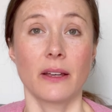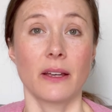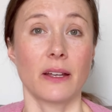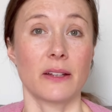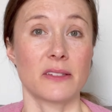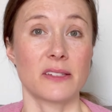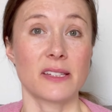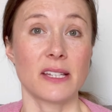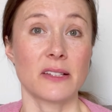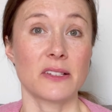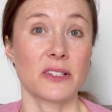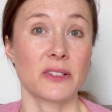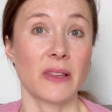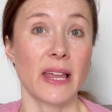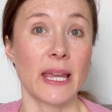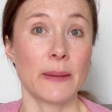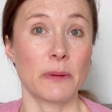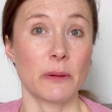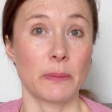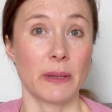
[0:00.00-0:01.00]
and since
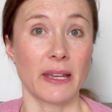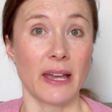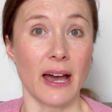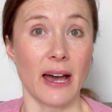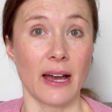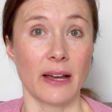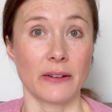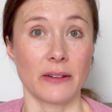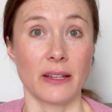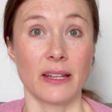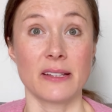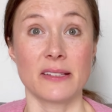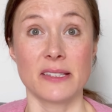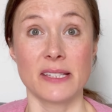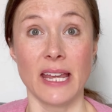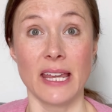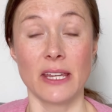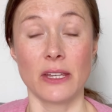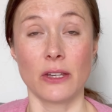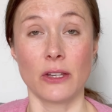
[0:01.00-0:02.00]
labour began it's
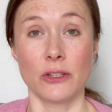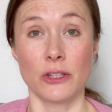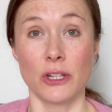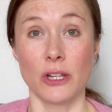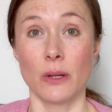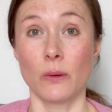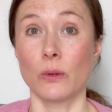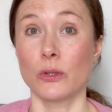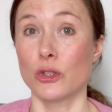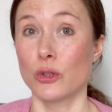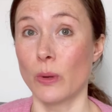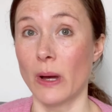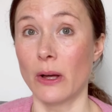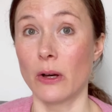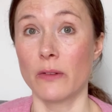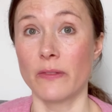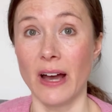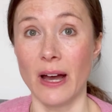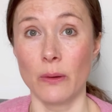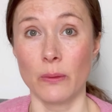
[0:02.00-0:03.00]
taken you
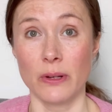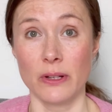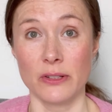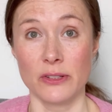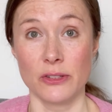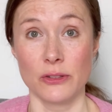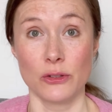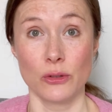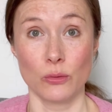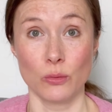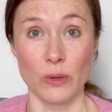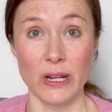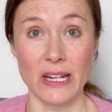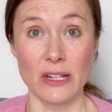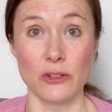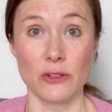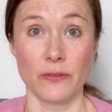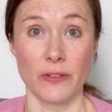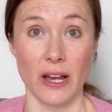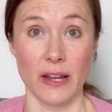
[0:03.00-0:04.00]
12 hours to
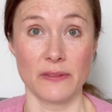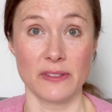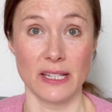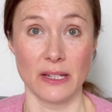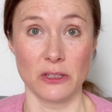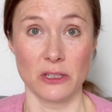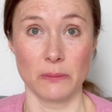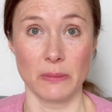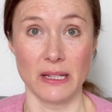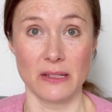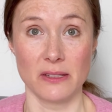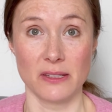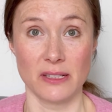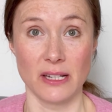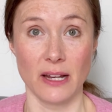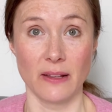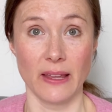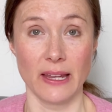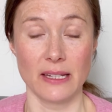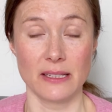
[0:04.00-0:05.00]
reach 5 centimetres
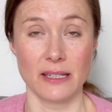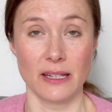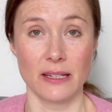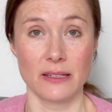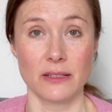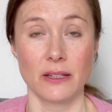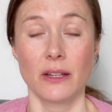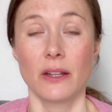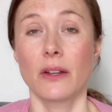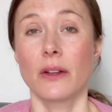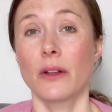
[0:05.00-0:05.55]
dilated,